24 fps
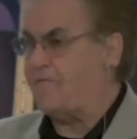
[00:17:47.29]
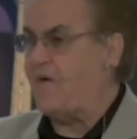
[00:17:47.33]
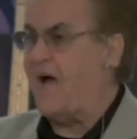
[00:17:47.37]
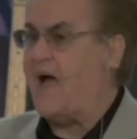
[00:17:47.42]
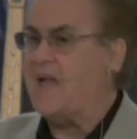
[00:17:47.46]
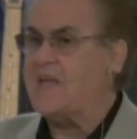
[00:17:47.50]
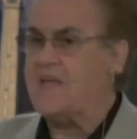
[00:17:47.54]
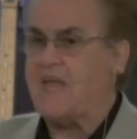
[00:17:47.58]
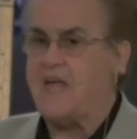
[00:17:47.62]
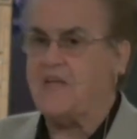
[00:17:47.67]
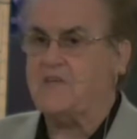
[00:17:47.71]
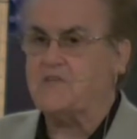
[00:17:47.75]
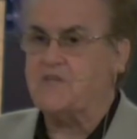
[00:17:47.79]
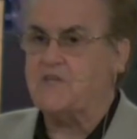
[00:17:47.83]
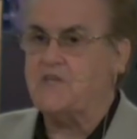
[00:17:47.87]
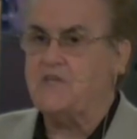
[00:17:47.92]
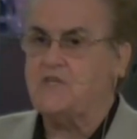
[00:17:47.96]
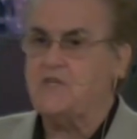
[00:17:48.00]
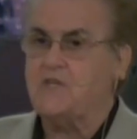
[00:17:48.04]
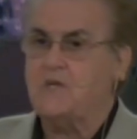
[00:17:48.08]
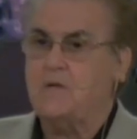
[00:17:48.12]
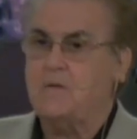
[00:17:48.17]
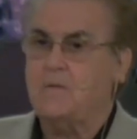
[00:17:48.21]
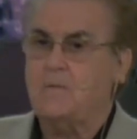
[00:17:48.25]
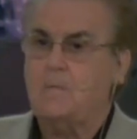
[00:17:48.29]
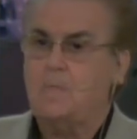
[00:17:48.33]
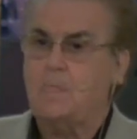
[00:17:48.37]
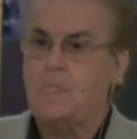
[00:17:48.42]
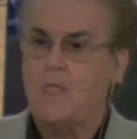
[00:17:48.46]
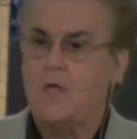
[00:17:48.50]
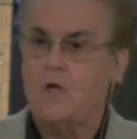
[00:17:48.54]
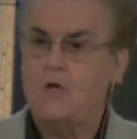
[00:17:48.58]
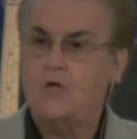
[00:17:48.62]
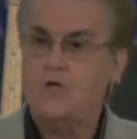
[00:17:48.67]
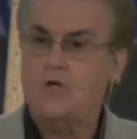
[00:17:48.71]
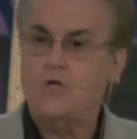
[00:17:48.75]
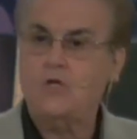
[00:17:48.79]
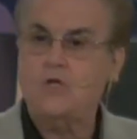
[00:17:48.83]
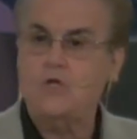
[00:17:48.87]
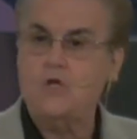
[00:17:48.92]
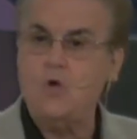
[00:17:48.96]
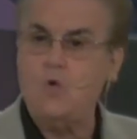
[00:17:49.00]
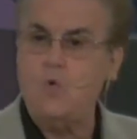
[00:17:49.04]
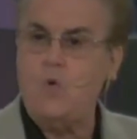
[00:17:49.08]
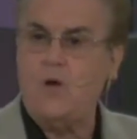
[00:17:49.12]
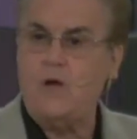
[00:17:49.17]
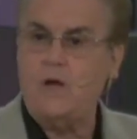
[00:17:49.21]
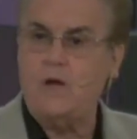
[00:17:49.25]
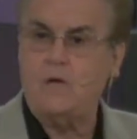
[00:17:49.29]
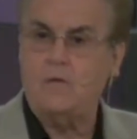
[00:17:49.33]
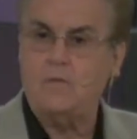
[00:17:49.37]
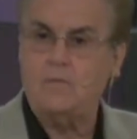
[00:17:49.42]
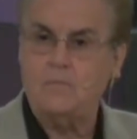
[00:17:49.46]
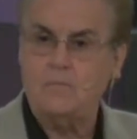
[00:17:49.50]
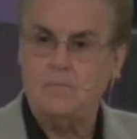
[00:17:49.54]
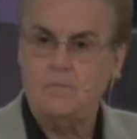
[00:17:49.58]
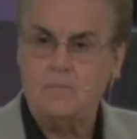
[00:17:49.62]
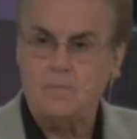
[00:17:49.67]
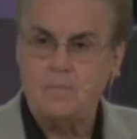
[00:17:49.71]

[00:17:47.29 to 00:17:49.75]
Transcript: finances, you will.